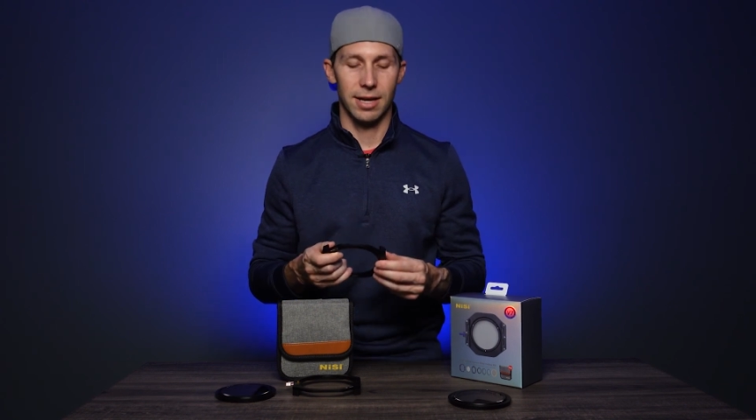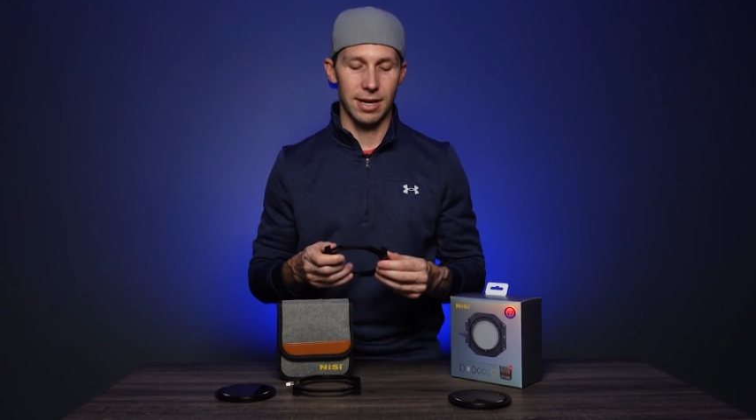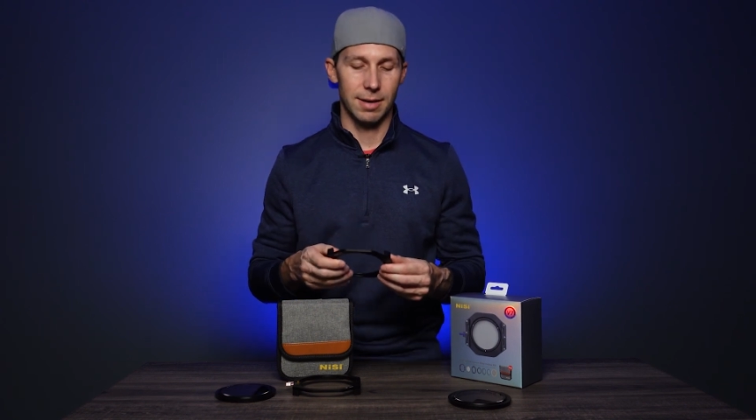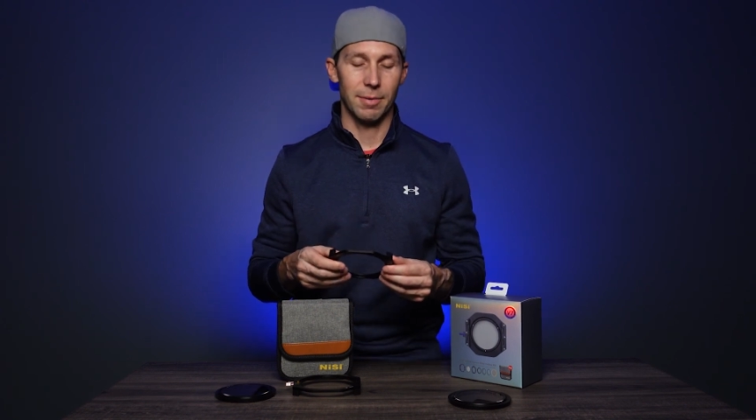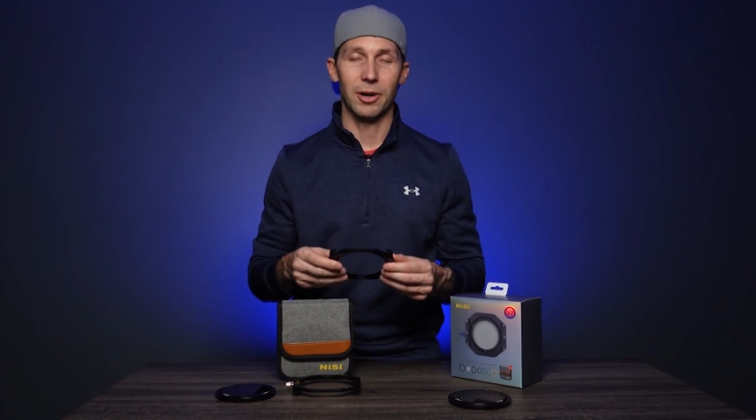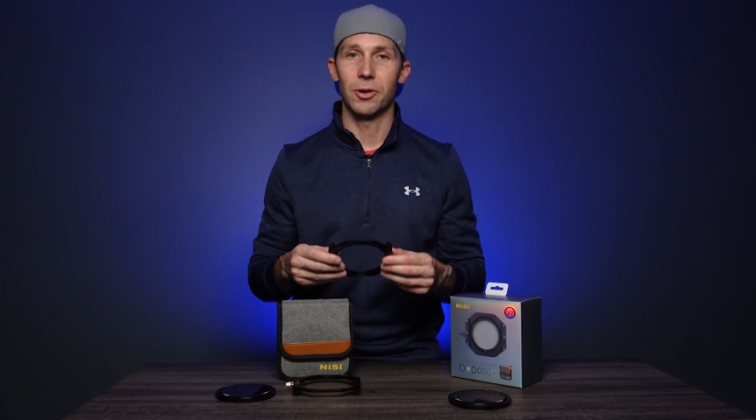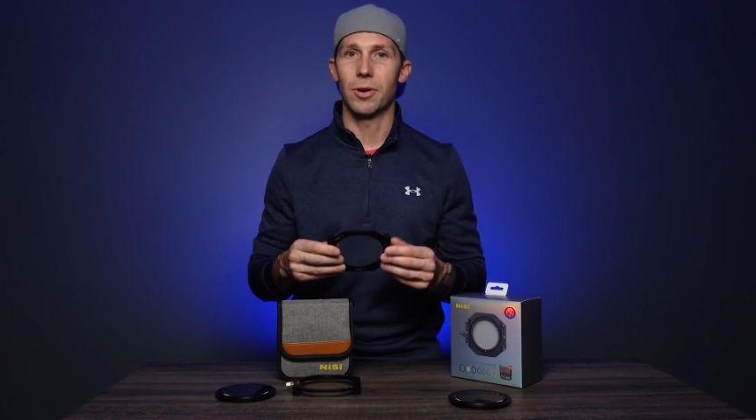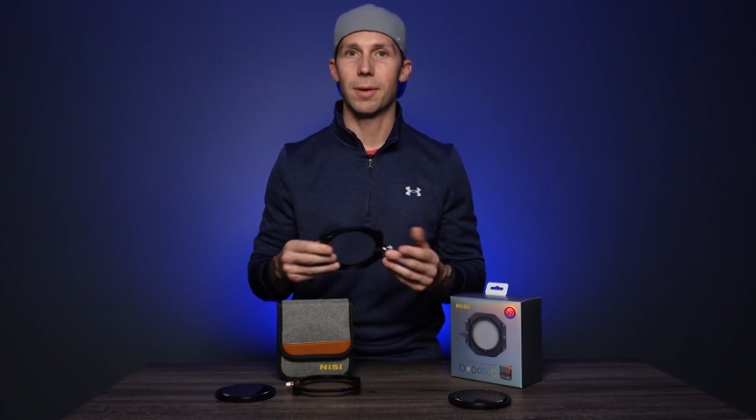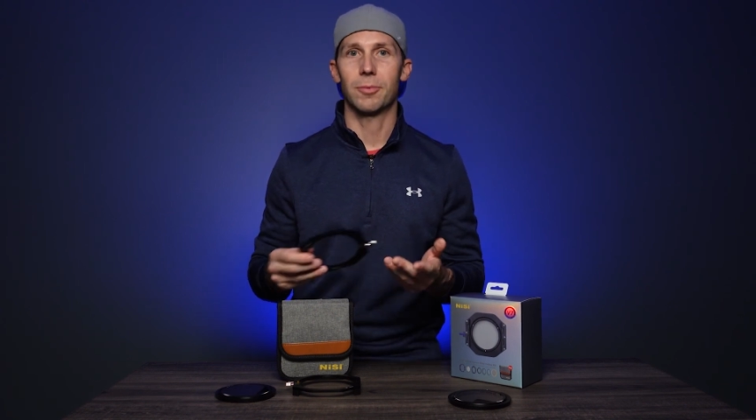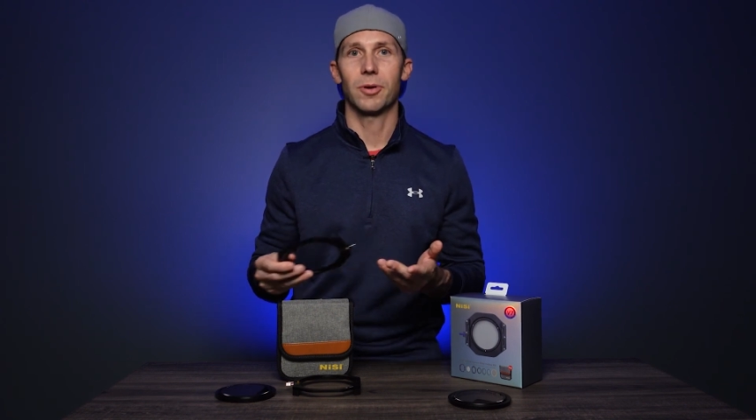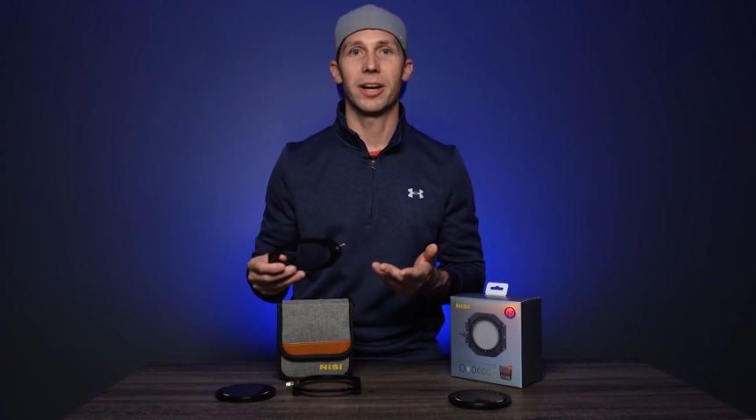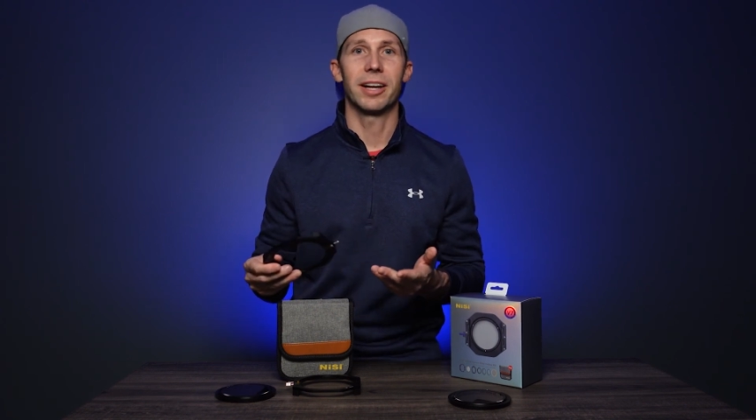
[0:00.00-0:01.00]
Are you
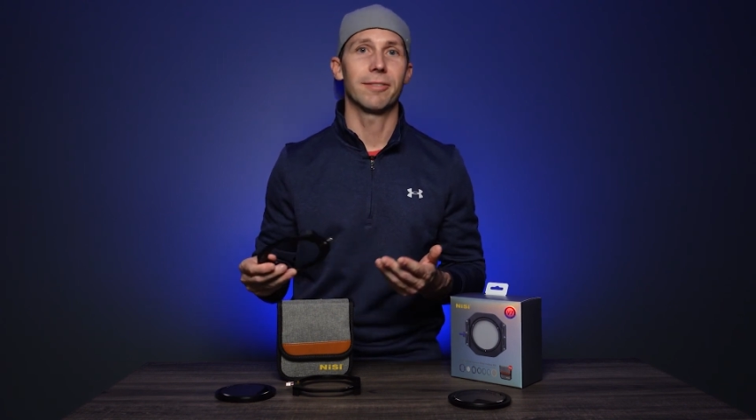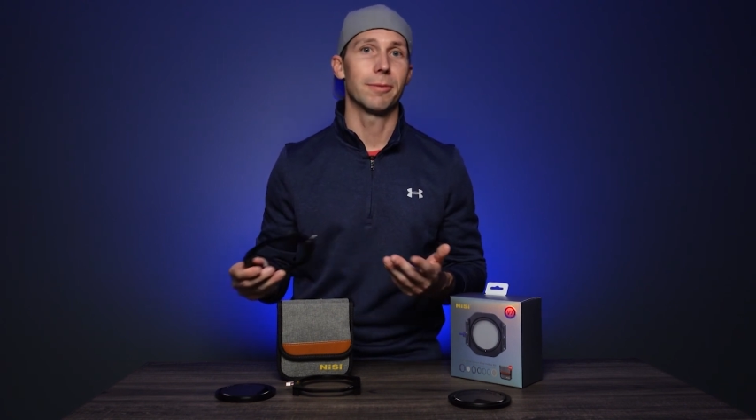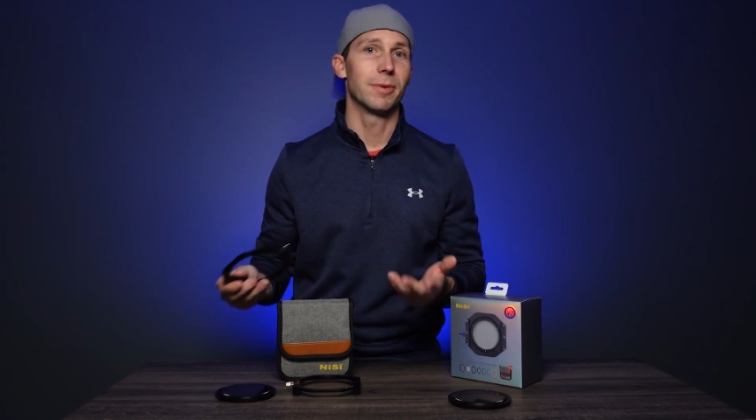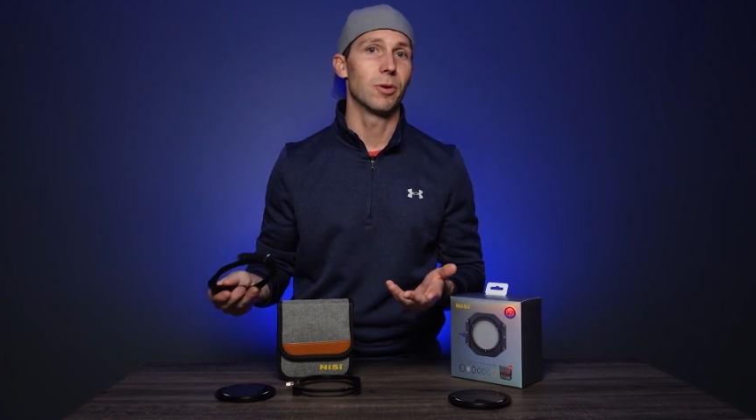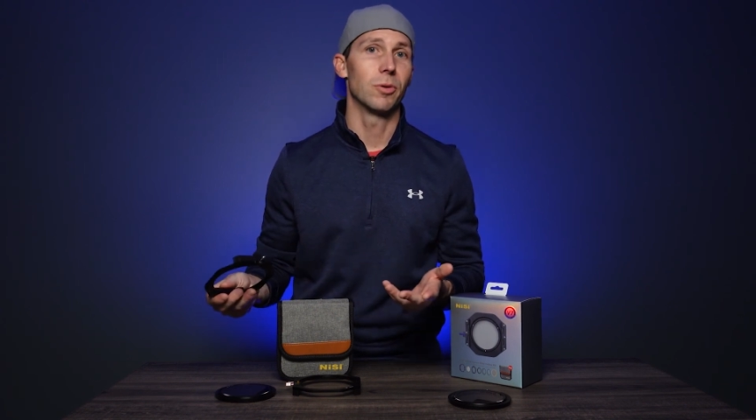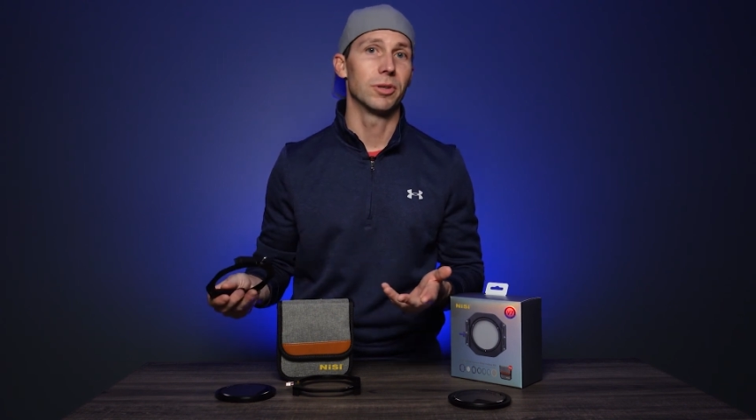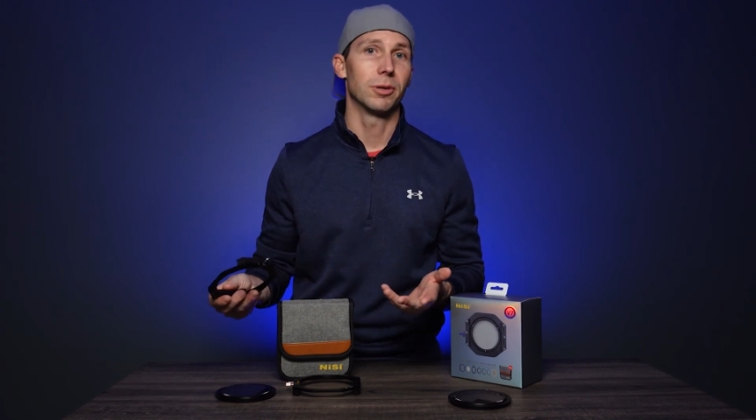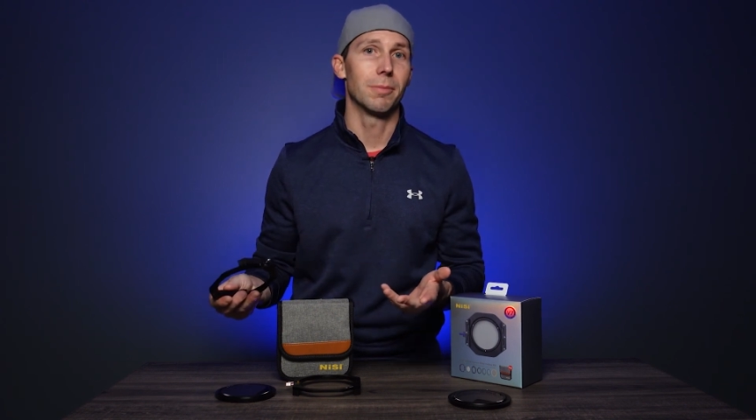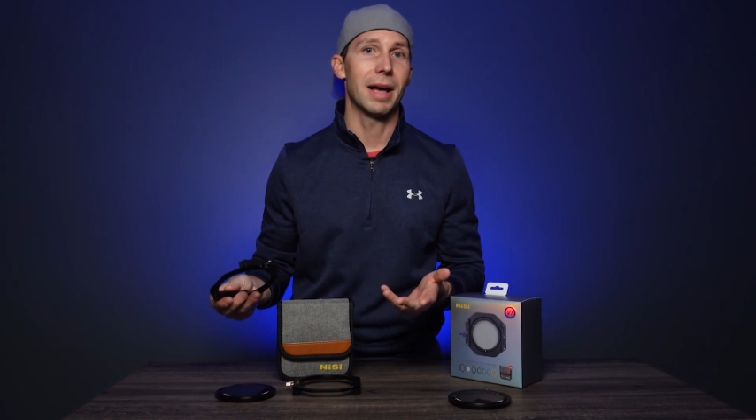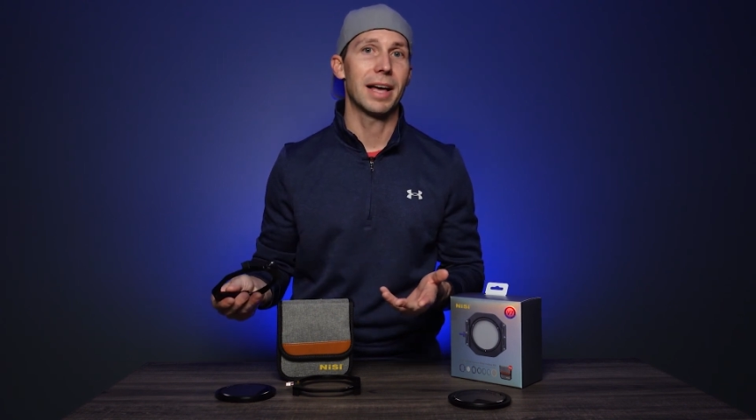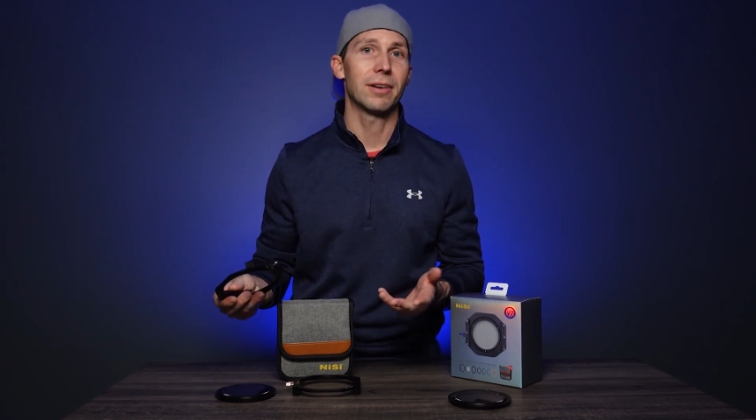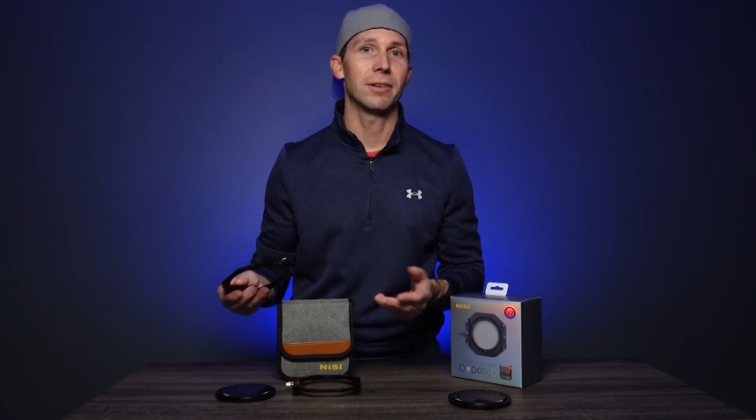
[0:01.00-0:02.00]
upgrading from an older
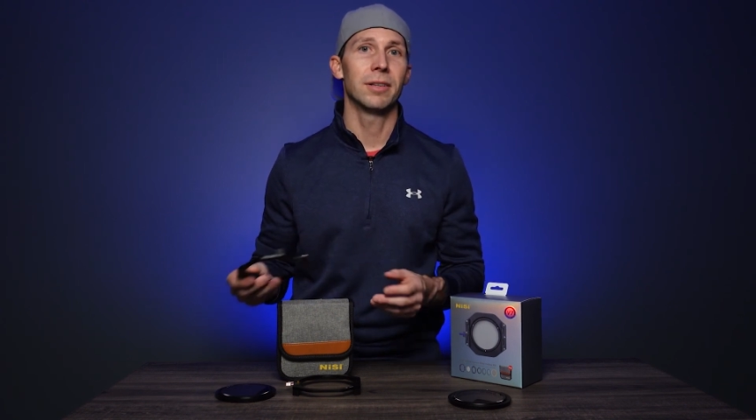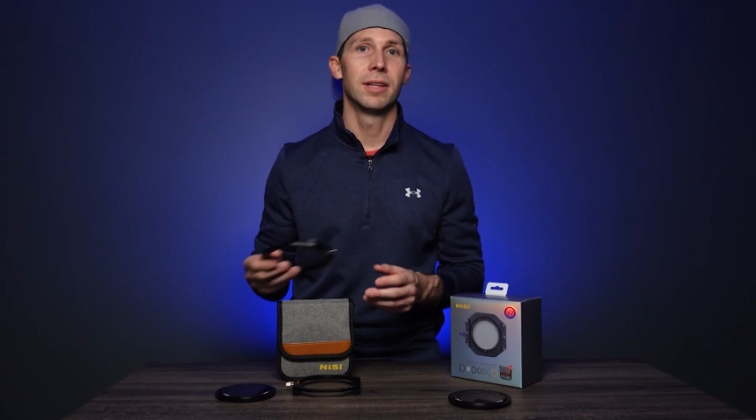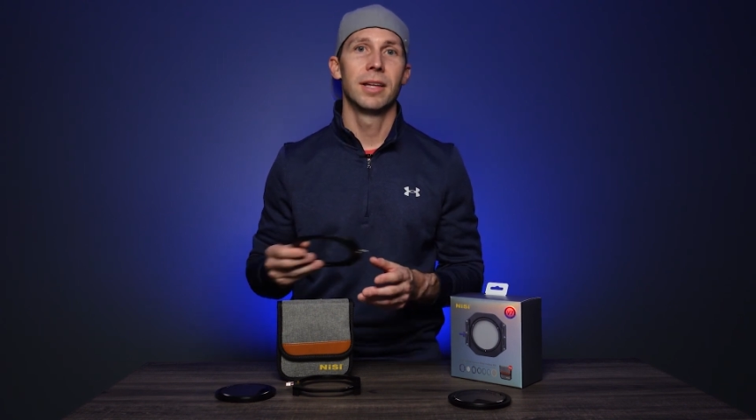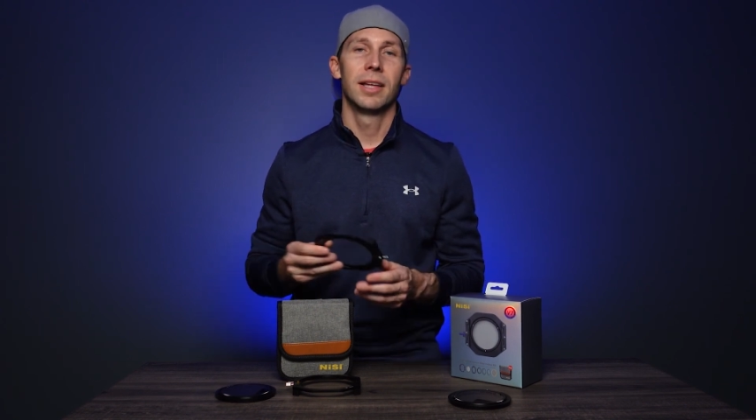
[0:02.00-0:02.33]
model?